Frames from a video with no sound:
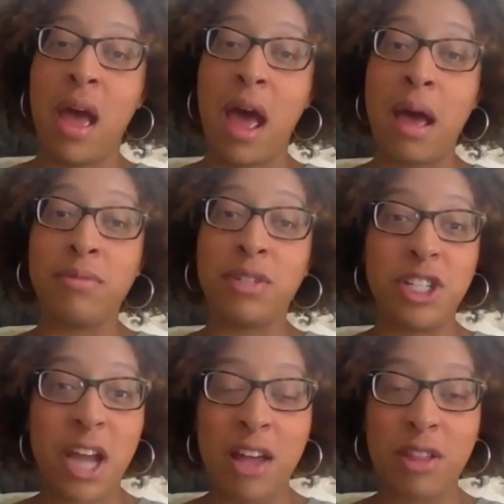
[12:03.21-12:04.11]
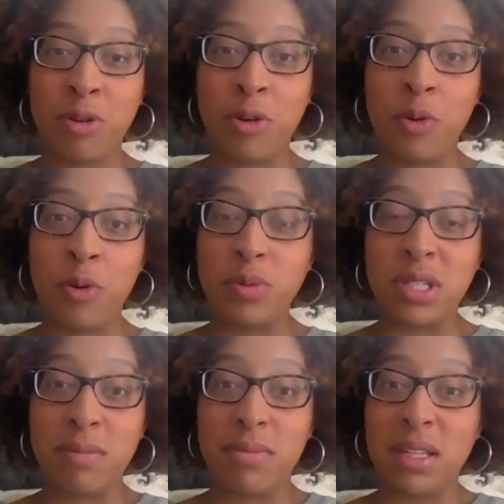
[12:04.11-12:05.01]
to chat through
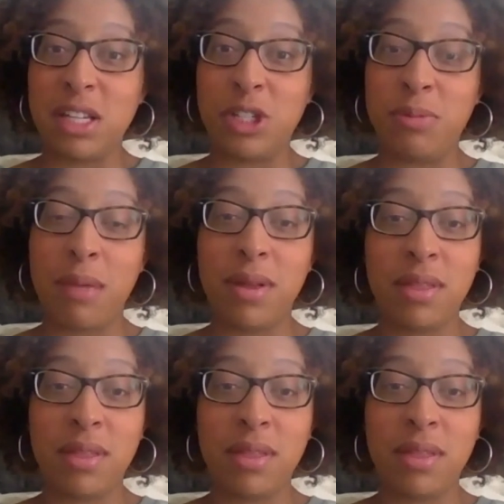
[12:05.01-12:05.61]
some things that you might be